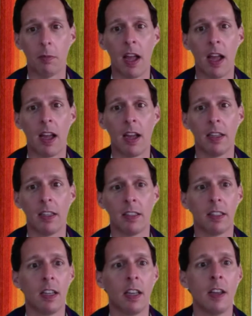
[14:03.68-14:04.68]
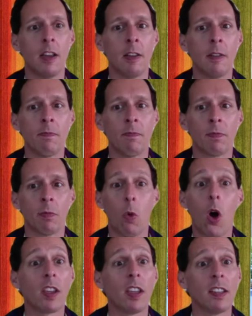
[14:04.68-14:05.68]
behind,
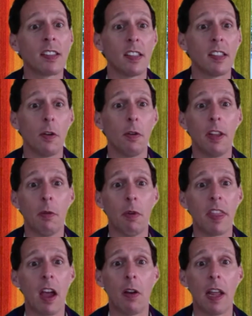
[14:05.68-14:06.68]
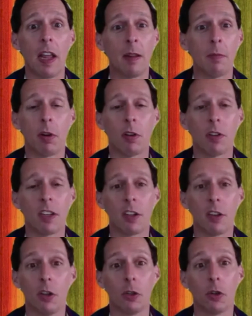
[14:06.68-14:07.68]
walking slowly without any
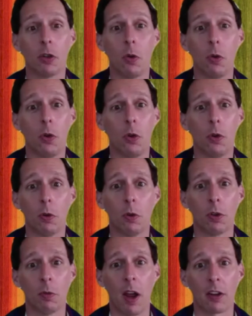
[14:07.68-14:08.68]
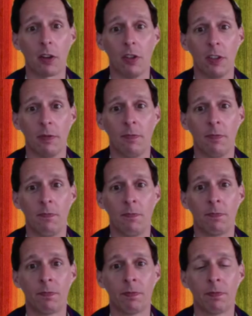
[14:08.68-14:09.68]
particular goal or direction,
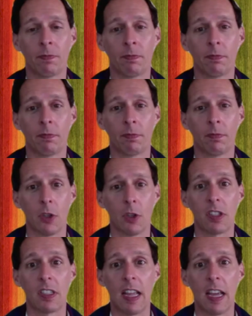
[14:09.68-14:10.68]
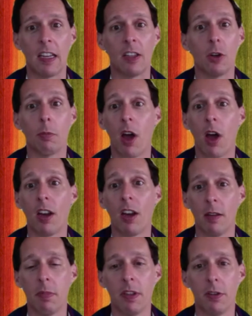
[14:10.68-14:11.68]
just letting your
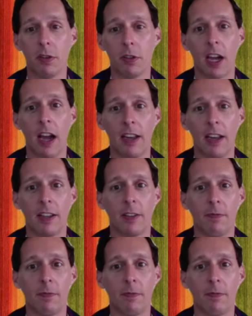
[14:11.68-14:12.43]
body be your guide.